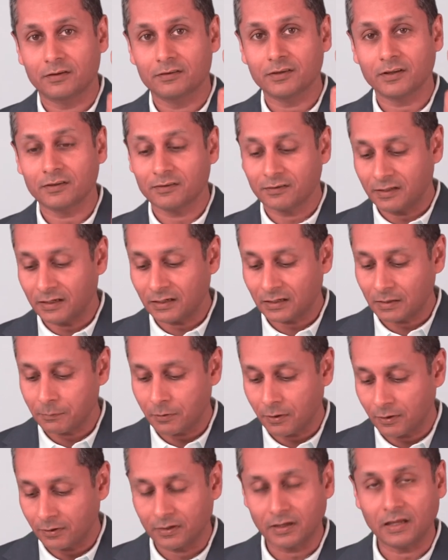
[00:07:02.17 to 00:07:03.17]
Just think
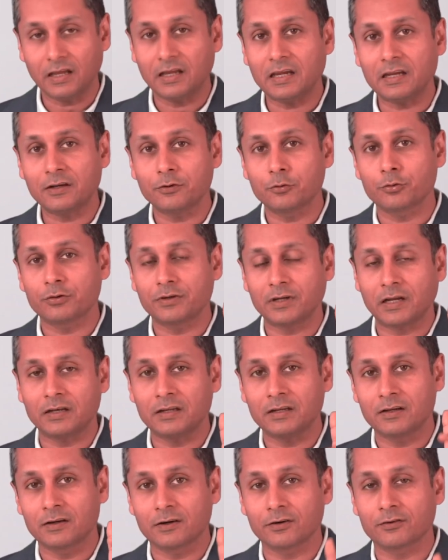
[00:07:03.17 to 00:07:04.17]
about it 8 to 10
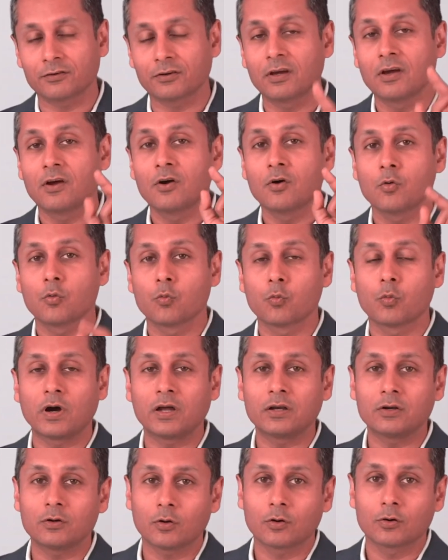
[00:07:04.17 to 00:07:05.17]
years,
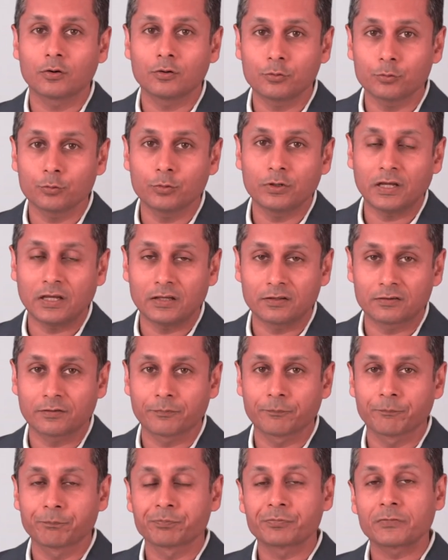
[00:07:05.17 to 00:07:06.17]
one or two days.
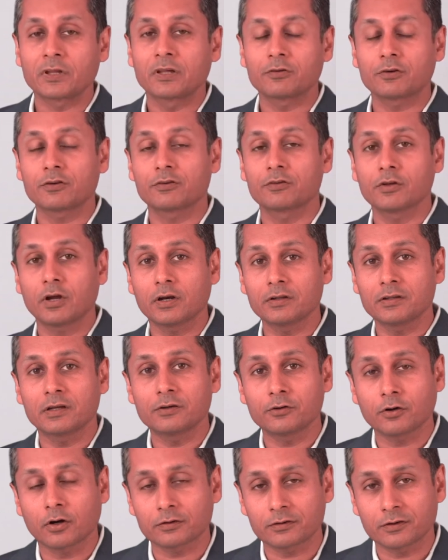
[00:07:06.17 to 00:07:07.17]
So it's not the
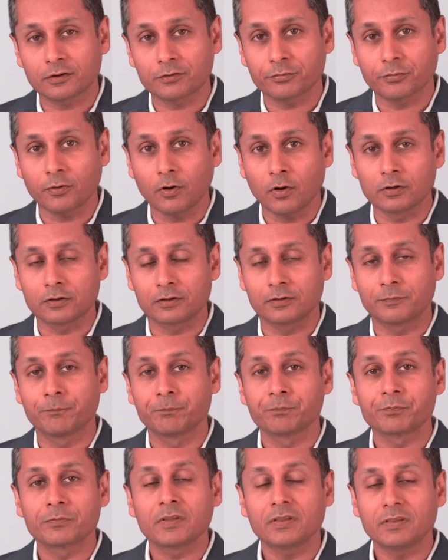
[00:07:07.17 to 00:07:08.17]
doctor's fault.
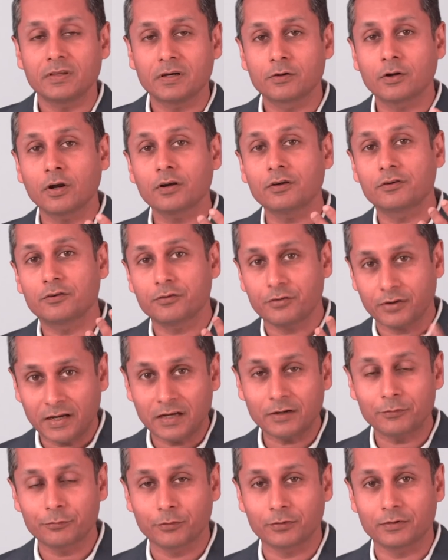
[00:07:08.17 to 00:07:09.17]
They're not
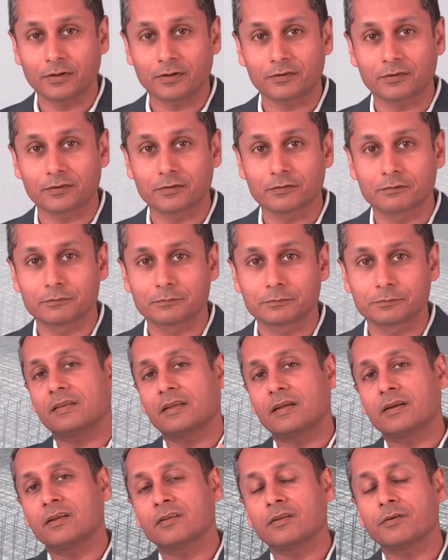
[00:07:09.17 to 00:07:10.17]
trained for this.
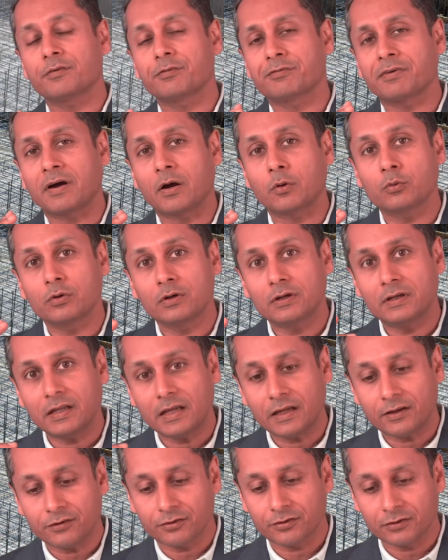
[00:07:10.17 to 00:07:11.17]
There is a
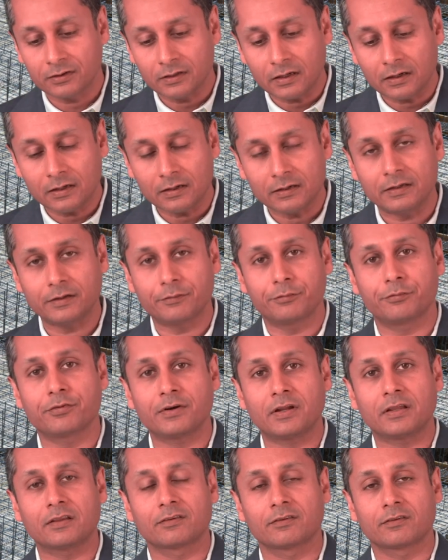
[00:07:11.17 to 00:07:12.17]
foundational
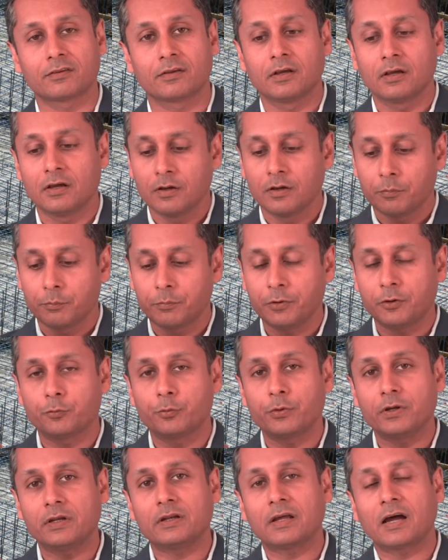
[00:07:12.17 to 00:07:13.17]
difference
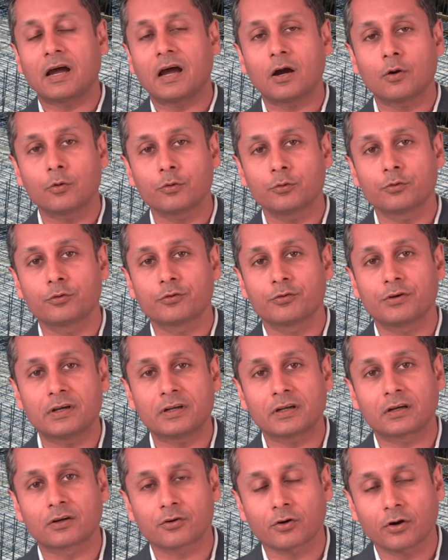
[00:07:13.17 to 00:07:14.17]
between how to treat
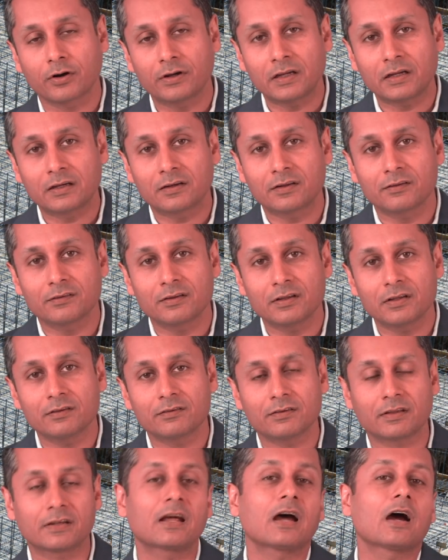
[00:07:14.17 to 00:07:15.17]
a chronic
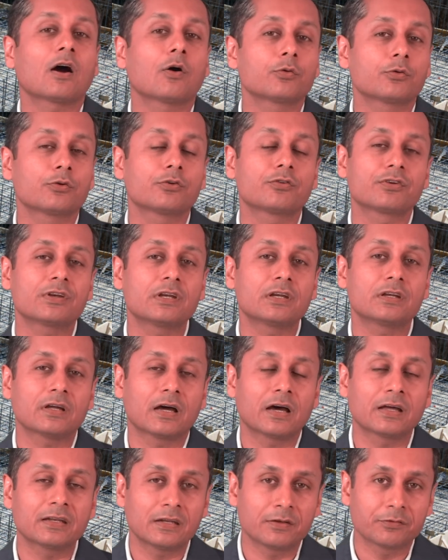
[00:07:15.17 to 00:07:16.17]
disease and how to treat
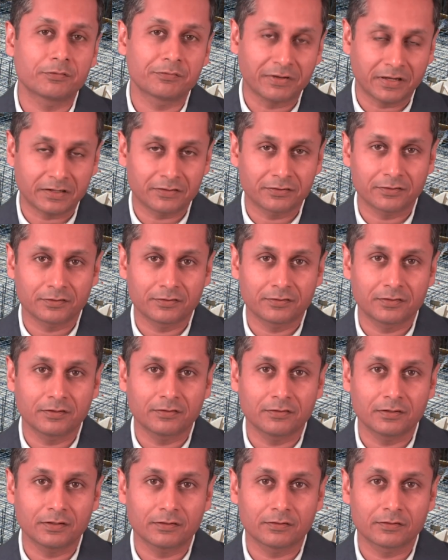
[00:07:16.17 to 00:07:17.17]
an infectious
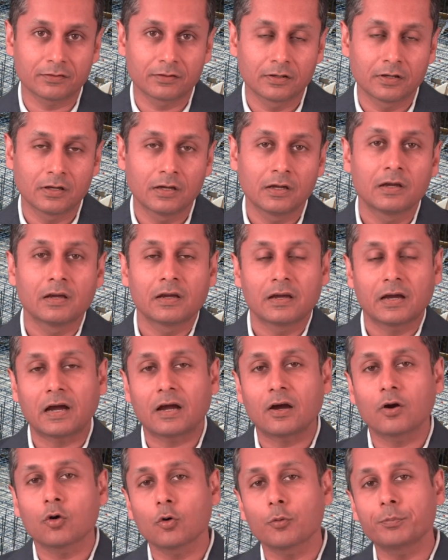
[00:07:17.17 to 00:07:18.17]
disease.
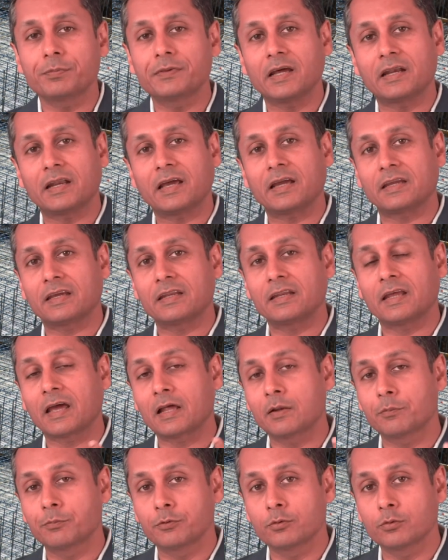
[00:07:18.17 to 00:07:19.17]
I hope that I can
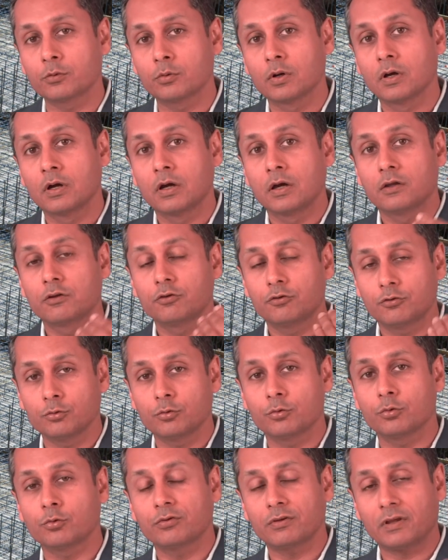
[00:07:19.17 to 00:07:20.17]
help you
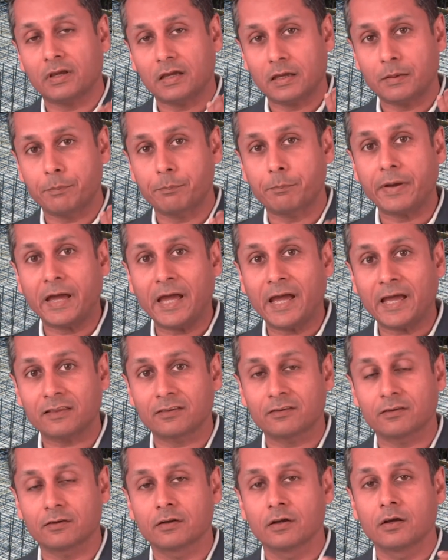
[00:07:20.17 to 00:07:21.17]
choose a
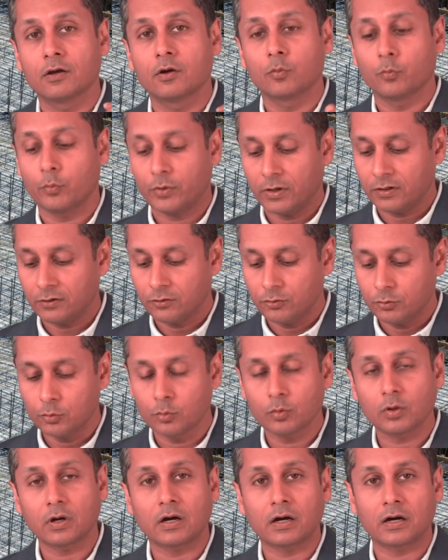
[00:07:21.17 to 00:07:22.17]
path where
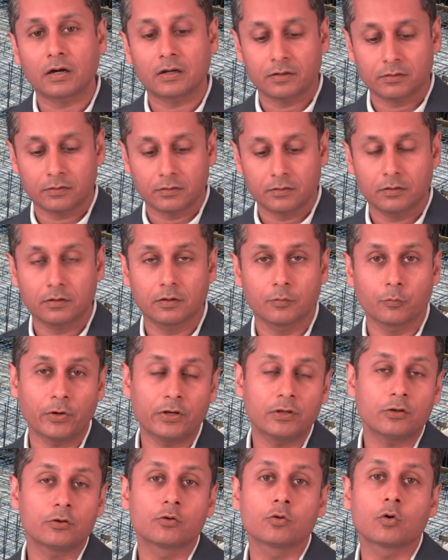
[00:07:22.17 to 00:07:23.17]
you are where
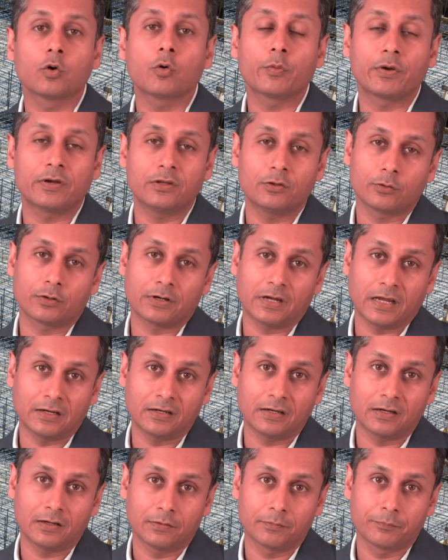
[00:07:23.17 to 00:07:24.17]
you know where you are
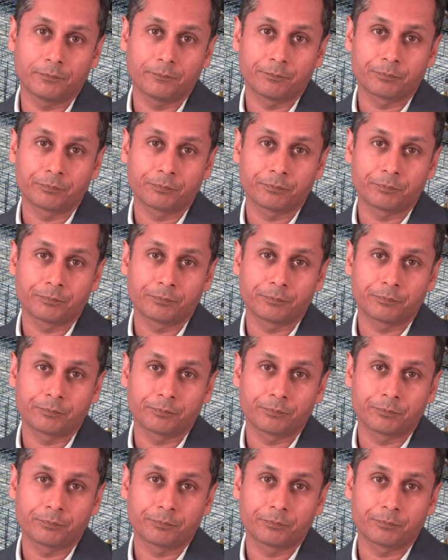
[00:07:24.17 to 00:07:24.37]
headed.